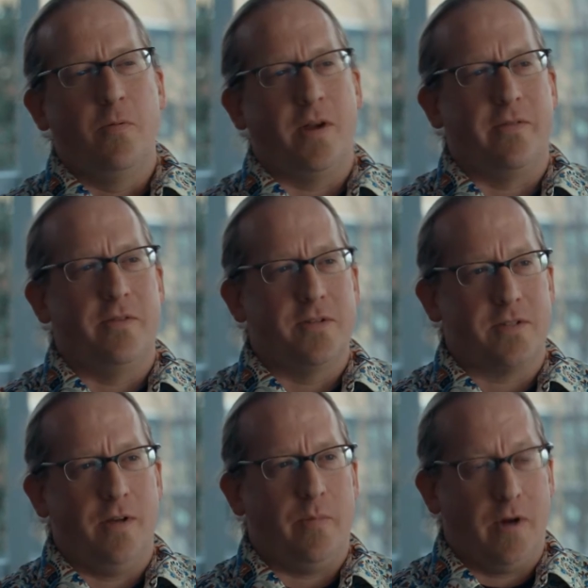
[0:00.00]
When I first
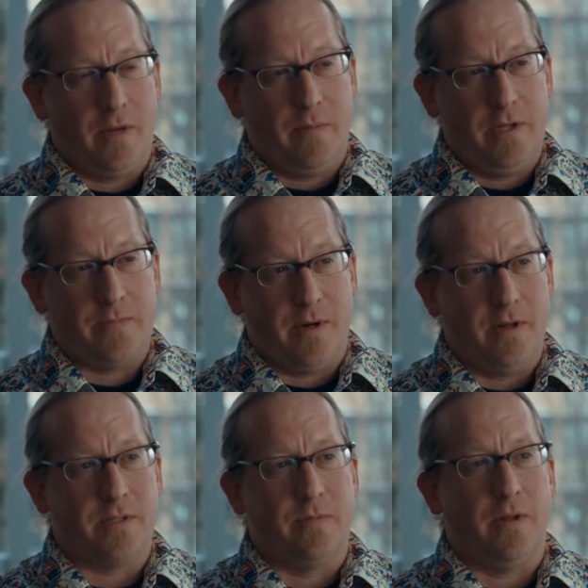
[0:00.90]
saw Marketplace
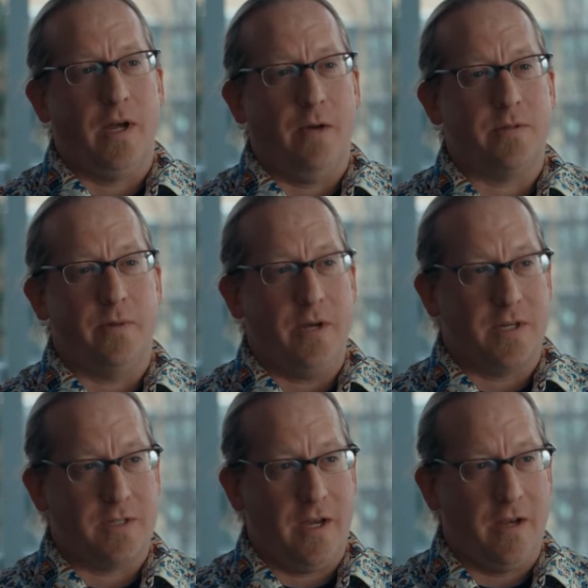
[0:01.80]
Part Supply, I was pretty
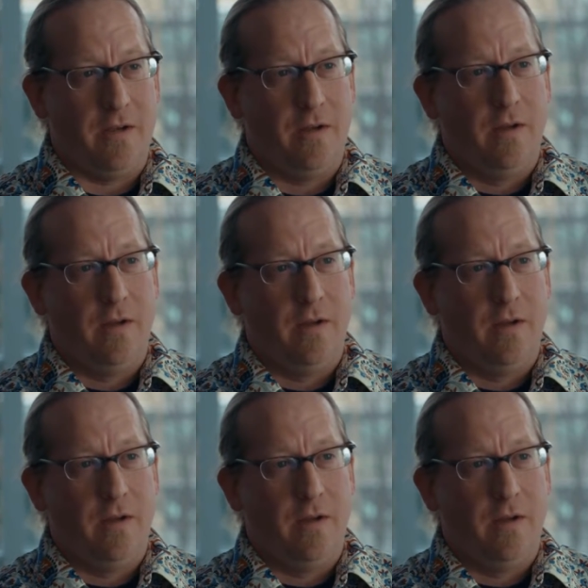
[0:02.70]
excited.